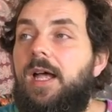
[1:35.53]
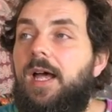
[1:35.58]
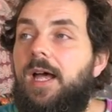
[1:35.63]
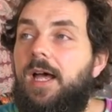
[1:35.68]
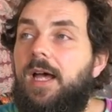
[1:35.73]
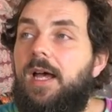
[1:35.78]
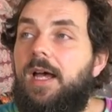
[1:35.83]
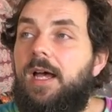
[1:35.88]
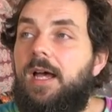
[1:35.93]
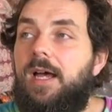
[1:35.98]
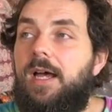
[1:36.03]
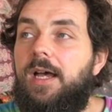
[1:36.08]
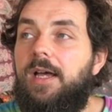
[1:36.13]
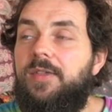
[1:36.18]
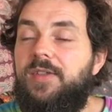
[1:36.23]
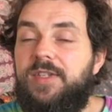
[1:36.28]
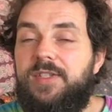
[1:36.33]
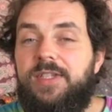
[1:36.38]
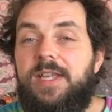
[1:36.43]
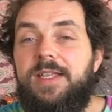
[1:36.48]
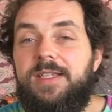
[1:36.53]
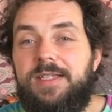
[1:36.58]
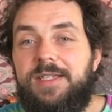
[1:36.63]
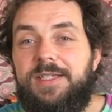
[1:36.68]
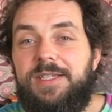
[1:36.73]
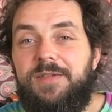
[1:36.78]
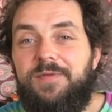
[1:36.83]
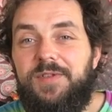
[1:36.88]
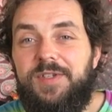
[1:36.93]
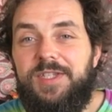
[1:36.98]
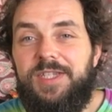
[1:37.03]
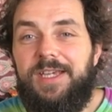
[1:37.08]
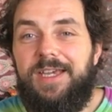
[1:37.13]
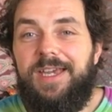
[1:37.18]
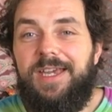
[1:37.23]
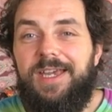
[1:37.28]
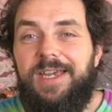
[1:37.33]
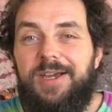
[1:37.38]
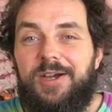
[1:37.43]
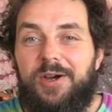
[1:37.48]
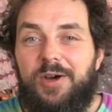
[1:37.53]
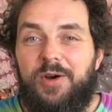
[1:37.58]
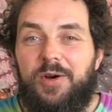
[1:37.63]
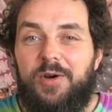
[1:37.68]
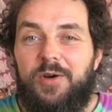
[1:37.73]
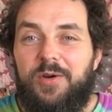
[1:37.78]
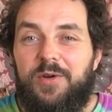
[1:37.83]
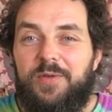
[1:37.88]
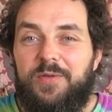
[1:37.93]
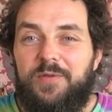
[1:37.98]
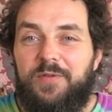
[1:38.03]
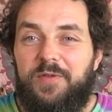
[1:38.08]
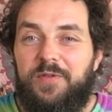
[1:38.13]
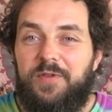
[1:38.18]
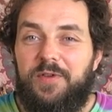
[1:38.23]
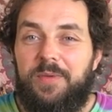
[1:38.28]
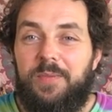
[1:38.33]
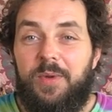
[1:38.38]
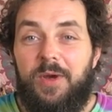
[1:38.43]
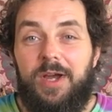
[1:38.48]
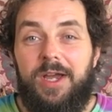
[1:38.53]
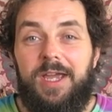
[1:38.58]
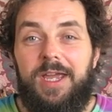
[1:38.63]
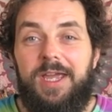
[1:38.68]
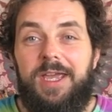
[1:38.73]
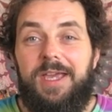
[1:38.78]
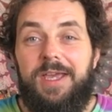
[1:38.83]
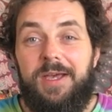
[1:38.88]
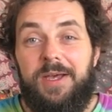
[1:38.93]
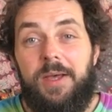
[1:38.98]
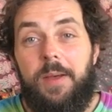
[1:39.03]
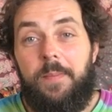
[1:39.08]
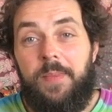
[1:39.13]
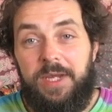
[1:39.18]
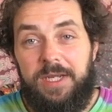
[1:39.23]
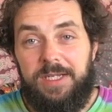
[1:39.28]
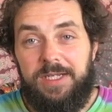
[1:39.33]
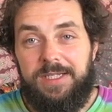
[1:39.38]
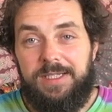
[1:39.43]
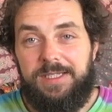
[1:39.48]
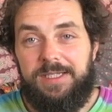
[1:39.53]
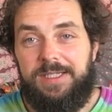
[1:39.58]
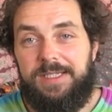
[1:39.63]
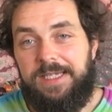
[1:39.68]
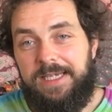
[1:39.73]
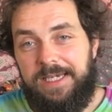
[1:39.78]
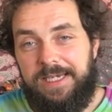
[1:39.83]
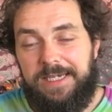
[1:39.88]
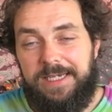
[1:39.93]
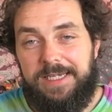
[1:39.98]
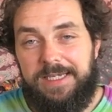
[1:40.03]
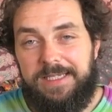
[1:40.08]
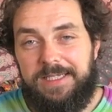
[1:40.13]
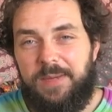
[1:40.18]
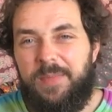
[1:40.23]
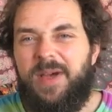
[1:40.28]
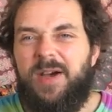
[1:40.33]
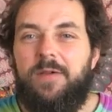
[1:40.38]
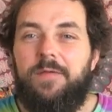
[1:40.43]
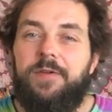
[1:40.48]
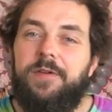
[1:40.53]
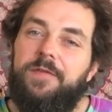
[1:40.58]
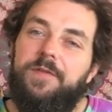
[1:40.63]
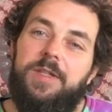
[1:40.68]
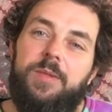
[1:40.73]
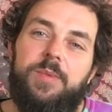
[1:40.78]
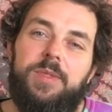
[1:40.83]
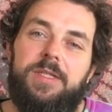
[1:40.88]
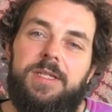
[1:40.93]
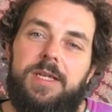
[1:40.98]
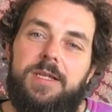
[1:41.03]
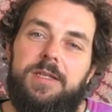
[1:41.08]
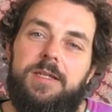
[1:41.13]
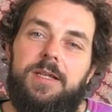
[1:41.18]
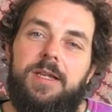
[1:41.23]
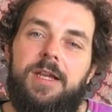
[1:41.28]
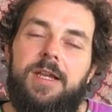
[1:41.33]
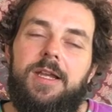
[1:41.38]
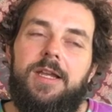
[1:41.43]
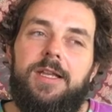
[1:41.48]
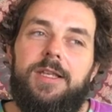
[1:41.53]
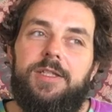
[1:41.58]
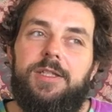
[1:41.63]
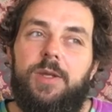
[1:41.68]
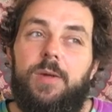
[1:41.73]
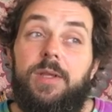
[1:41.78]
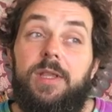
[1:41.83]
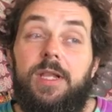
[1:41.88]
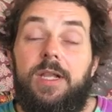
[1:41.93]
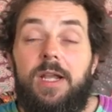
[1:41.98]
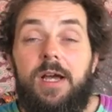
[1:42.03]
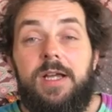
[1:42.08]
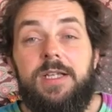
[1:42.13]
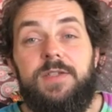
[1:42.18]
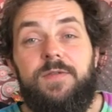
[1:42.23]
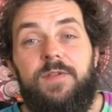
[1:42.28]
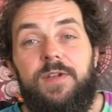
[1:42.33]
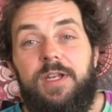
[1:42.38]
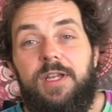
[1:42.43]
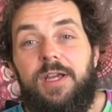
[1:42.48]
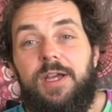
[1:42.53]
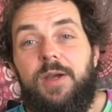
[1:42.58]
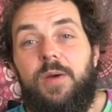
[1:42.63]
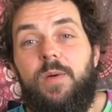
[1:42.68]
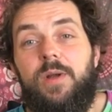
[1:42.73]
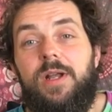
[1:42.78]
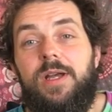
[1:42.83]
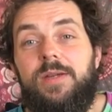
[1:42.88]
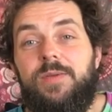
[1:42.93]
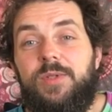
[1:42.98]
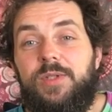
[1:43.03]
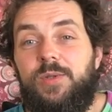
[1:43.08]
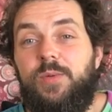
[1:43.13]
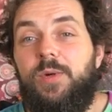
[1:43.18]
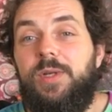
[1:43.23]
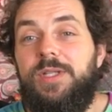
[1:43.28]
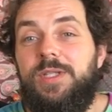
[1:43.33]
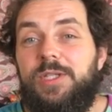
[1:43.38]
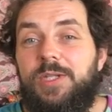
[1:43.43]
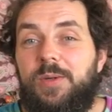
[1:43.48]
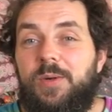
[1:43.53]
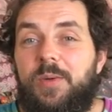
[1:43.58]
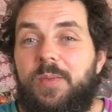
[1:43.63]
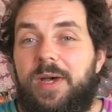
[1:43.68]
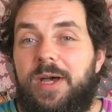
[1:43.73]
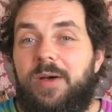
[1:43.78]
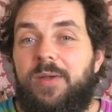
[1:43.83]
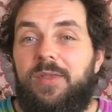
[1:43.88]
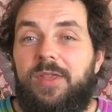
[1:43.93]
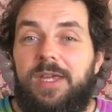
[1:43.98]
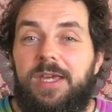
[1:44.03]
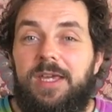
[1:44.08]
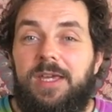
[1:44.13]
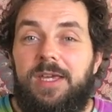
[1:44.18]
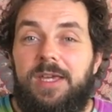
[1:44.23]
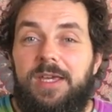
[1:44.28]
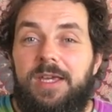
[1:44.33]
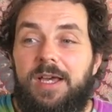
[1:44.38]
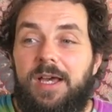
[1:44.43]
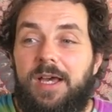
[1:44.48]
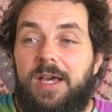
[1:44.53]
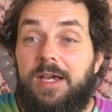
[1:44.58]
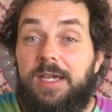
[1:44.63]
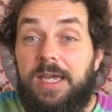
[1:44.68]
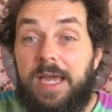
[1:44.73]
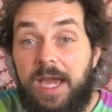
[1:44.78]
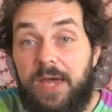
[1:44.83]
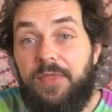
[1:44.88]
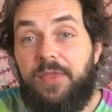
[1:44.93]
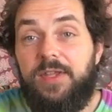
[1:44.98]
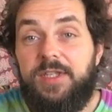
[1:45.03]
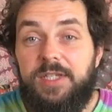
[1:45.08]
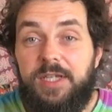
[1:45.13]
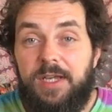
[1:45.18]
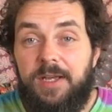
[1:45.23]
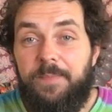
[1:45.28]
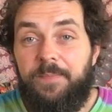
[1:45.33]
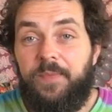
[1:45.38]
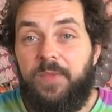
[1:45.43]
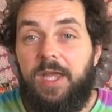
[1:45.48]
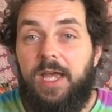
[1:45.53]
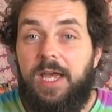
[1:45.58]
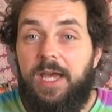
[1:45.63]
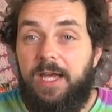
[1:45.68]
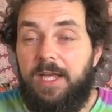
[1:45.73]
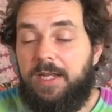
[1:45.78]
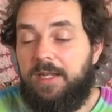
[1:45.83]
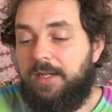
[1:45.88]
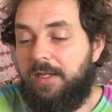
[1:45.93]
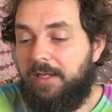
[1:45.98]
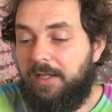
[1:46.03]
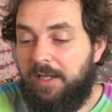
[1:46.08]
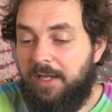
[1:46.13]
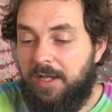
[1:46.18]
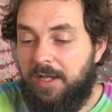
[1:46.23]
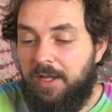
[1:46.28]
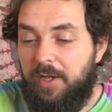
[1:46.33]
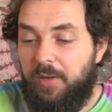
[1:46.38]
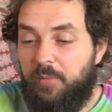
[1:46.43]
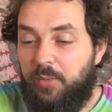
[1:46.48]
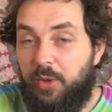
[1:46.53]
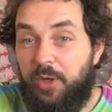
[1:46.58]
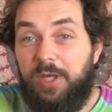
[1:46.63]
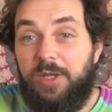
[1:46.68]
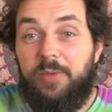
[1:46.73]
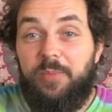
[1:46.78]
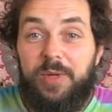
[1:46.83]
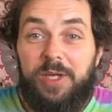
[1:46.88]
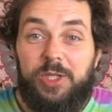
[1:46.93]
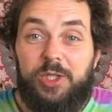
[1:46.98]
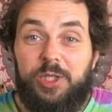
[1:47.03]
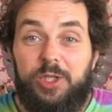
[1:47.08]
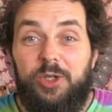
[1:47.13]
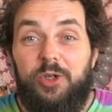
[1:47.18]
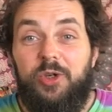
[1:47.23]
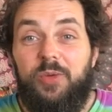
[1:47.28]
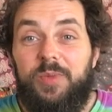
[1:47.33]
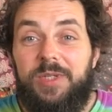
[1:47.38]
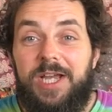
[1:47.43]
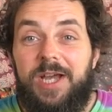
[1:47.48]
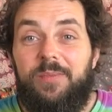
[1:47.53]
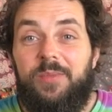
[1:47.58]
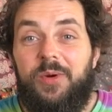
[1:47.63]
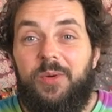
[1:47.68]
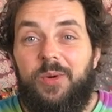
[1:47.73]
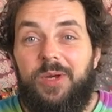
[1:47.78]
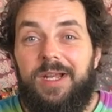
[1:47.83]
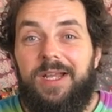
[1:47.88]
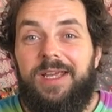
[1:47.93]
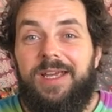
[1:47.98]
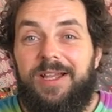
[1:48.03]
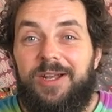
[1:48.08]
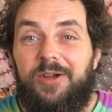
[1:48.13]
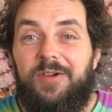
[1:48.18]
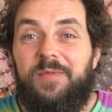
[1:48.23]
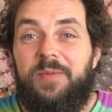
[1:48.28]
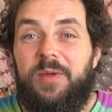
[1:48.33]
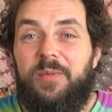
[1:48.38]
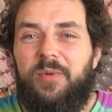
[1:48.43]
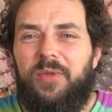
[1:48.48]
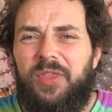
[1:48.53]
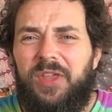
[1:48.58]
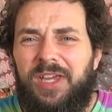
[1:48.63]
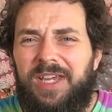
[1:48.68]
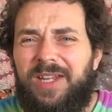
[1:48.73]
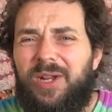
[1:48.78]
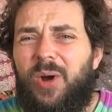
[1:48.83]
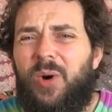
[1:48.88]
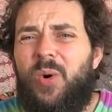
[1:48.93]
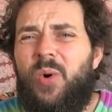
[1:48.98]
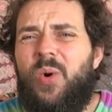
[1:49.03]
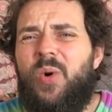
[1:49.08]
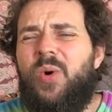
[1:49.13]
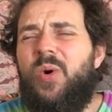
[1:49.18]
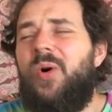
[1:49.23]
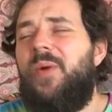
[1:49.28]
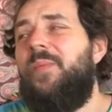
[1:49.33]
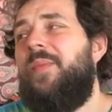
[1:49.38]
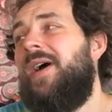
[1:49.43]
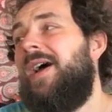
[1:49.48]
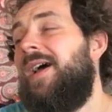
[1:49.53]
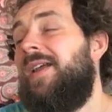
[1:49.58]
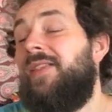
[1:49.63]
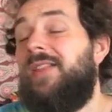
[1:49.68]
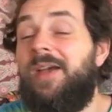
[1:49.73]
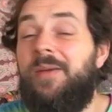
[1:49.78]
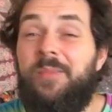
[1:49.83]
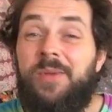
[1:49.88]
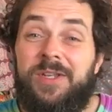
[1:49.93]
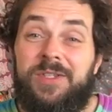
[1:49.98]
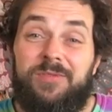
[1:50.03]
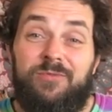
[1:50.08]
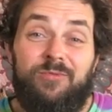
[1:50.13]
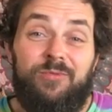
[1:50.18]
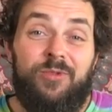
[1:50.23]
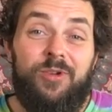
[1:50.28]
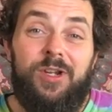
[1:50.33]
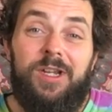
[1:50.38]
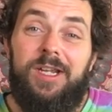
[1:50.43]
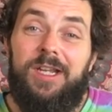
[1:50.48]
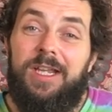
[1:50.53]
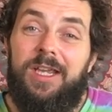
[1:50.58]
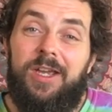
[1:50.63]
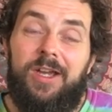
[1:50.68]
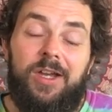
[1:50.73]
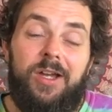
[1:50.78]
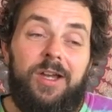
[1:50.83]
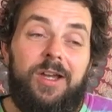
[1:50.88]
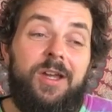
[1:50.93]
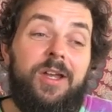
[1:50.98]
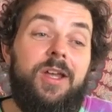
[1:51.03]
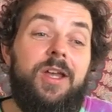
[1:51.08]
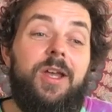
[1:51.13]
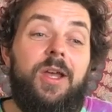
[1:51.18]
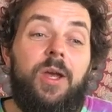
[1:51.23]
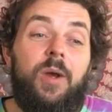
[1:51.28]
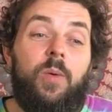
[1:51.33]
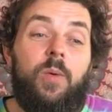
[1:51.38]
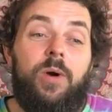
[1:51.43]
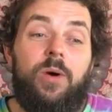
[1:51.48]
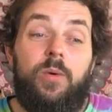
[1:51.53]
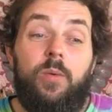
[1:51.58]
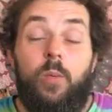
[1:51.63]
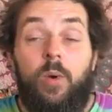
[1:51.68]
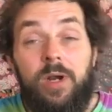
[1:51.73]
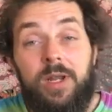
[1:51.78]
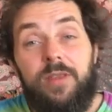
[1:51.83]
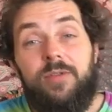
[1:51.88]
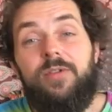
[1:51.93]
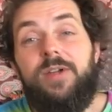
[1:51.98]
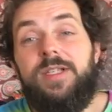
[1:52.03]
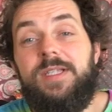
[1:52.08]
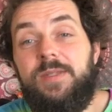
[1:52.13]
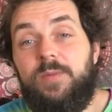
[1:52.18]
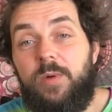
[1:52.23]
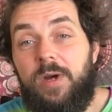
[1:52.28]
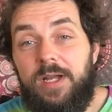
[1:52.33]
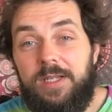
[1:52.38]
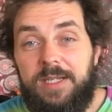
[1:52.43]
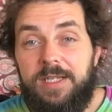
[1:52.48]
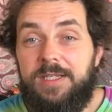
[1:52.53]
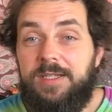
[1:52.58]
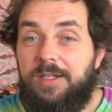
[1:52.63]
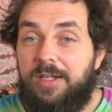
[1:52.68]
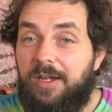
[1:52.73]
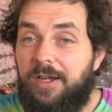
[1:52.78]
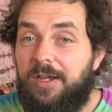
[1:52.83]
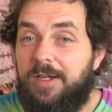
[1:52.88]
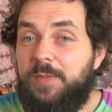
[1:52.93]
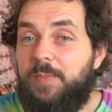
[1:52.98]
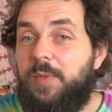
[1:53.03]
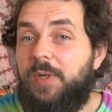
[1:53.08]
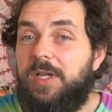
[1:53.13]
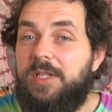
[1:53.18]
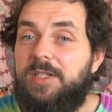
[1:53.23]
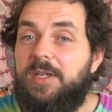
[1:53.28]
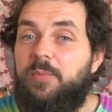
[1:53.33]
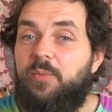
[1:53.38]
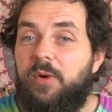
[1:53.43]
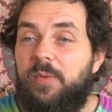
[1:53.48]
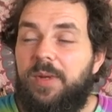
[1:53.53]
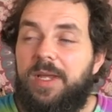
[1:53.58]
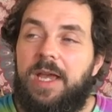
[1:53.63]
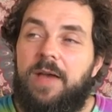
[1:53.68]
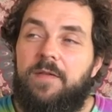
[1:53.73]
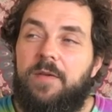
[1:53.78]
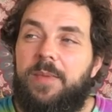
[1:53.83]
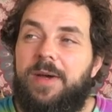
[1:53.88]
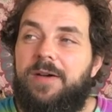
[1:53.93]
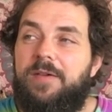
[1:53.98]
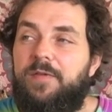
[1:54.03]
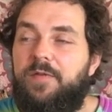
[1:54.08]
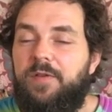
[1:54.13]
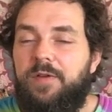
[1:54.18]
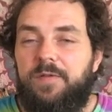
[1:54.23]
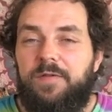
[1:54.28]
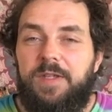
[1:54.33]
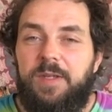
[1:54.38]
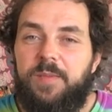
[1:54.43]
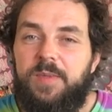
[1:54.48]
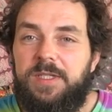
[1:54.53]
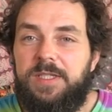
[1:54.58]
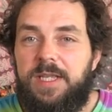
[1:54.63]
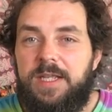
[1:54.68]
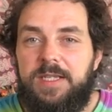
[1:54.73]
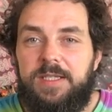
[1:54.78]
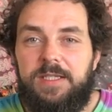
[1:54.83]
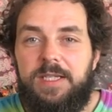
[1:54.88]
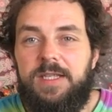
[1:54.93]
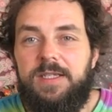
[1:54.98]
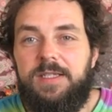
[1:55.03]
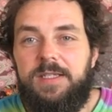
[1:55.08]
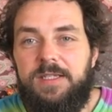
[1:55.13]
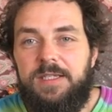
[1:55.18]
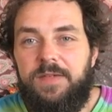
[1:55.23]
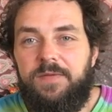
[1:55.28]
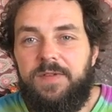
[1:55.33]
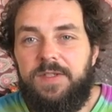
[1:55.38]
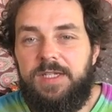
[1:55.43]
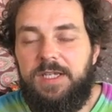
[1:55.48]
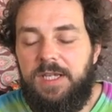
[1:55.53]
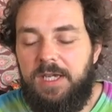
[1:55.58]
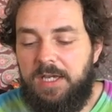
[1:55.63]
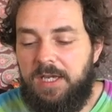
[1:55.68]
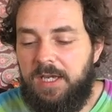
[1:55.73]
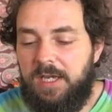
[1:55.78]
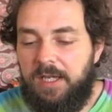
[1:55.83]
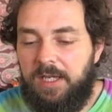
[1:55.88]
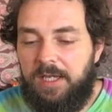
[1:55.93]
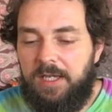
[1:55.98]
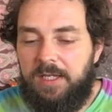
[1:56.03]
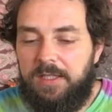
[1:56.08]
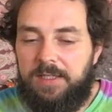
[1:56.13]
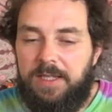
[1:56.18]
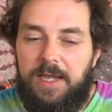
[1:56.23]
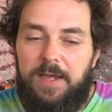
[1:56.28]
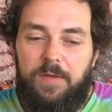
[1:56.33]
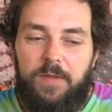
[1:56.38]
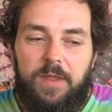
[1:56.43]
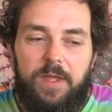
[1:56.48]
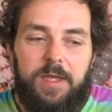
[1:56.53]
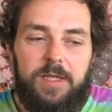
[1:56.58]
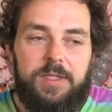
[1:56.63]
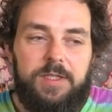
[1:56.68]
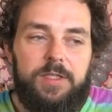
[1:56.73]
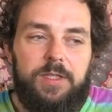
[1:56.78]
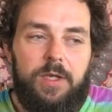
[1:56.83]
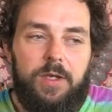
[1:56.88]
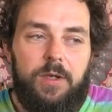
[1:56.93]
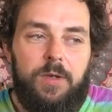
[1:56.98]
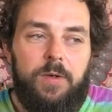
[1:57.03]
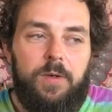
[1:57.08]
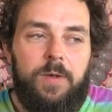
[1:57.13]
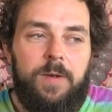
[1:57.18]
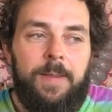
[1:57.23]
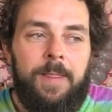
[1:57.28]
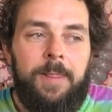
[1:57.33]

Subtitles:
The sensitivity of my penis is about 50%. So in the last video when I was talking to you about the catheter and putting a big tube down my willy, a lot of people were thinking, oh man, that must really hurt. Well, one of the reasons why it doesn't hurt is because I probably have about 50% sensitivity down there. So